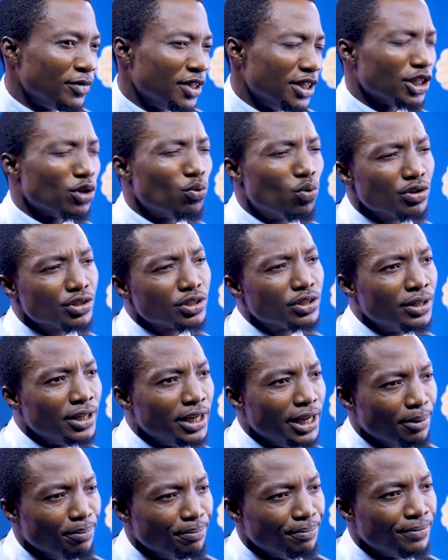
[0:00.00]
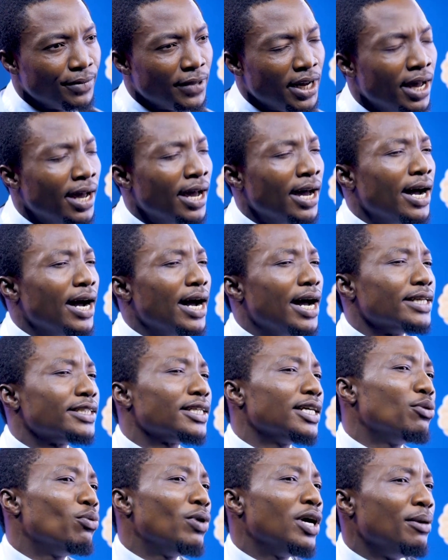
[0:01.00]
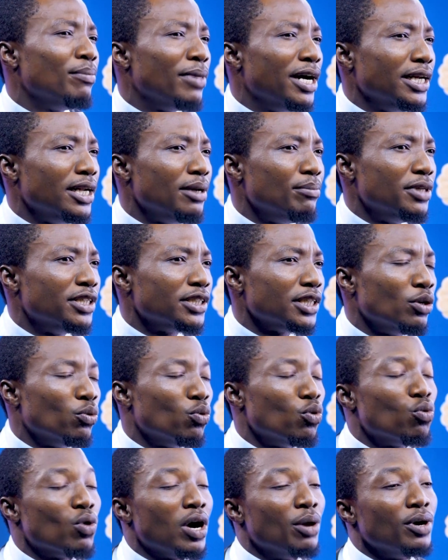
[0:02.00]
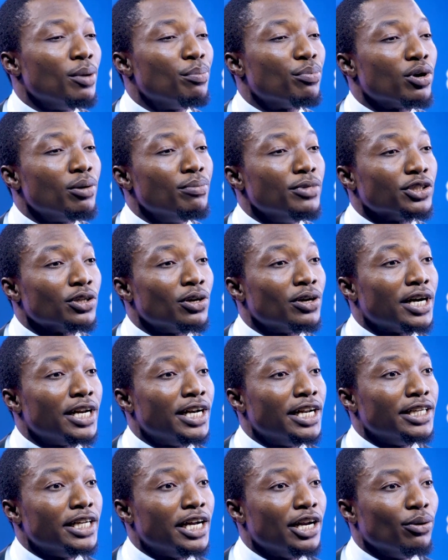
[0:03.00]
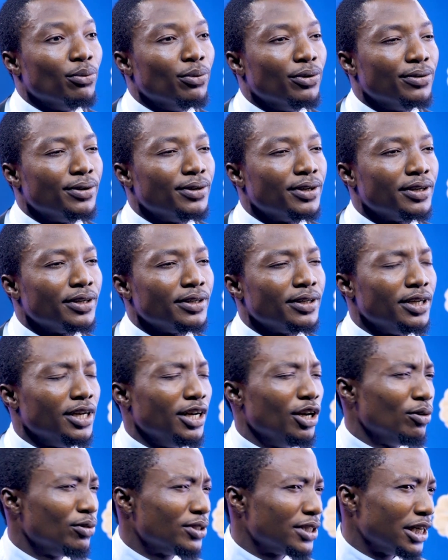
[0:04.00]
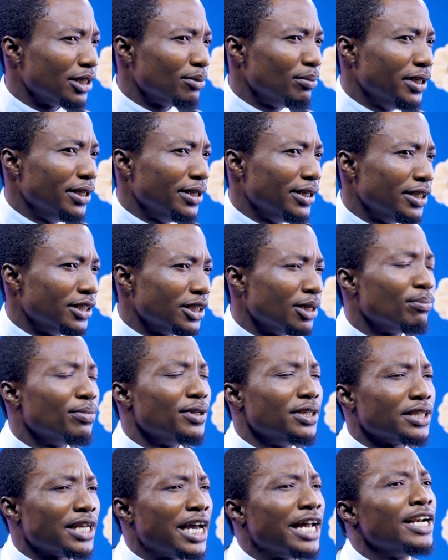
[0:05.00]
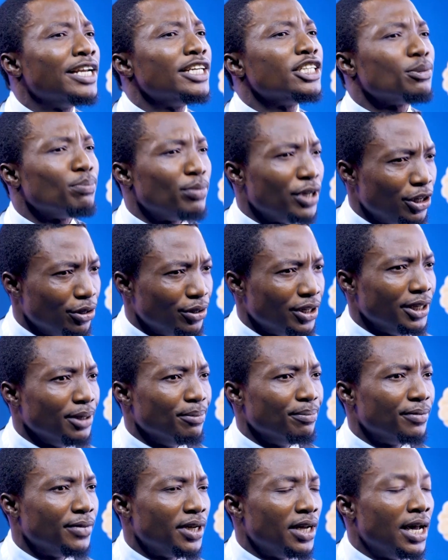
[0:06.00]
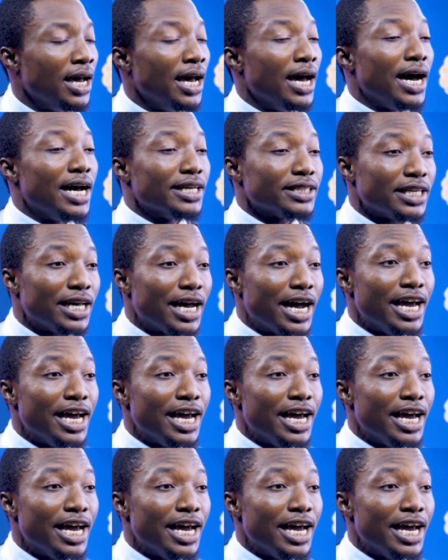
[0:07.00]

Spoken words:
He said, what's your name? I said, well, my name is Idowu-Nuel from Idowu-Nuel. He looked at me. He said, please kindly spell your name. I said,